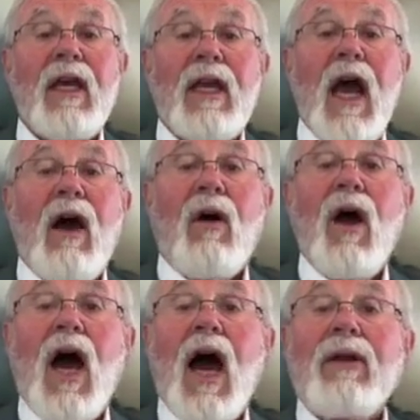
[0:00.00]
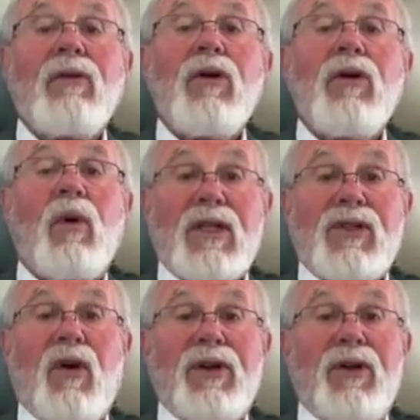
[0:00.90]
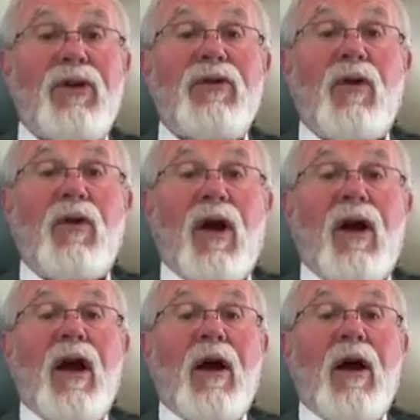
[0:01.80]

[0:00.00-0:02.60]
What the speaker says: Now, I don't know what it's going to do for her,